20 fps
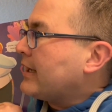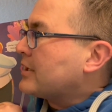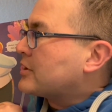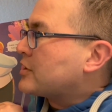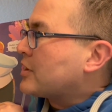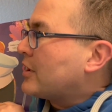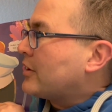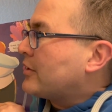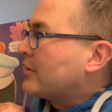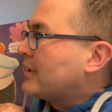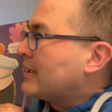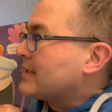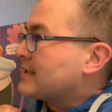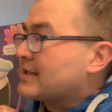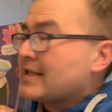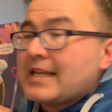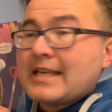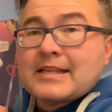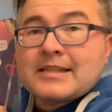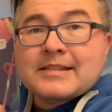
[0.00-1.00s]
each other as
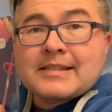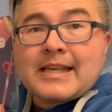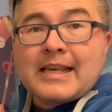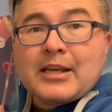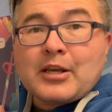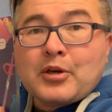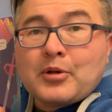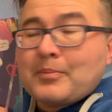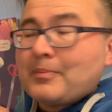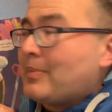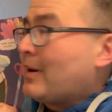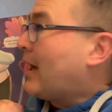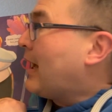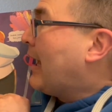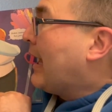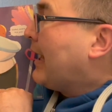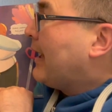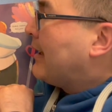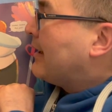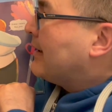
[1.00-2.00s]
they say goodbye.